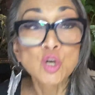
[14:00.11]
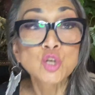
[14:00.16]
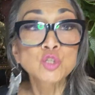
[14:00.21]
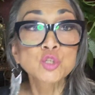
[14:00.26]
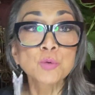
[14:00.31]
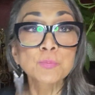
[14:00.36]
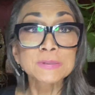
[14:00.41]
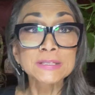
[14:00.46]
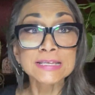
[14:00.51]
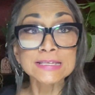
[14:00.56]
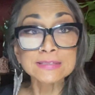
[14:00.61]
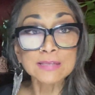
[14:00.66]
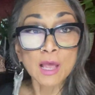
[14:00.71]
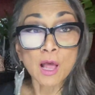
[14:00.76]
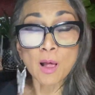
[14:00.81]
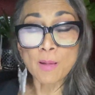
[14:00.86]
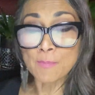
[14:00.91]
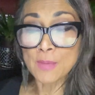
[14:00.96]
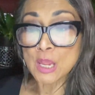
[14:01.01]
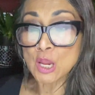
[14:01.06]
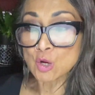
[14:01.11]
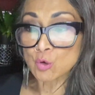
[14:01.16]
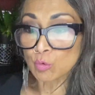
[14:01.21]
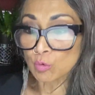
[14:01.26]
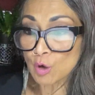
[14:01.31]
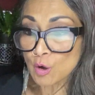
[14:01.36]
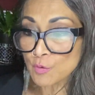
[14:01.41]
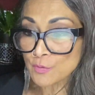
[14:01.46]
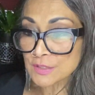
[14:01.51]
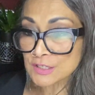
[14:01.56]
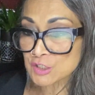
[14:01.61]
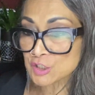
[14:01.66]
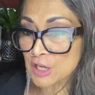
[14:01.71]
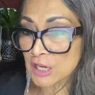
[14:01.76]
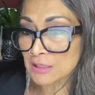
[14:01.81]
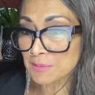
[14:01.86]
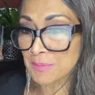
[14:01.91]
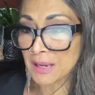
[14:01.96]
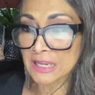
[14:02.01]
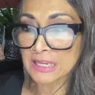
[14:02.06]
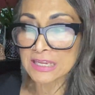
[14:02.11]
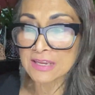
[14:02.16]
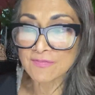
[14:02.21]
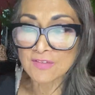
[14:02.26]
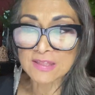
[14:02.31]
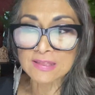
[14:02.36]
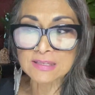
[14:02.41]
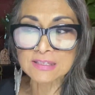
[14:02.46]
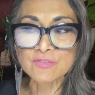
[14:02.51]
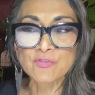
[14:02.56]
So please help me grow this channel by giving this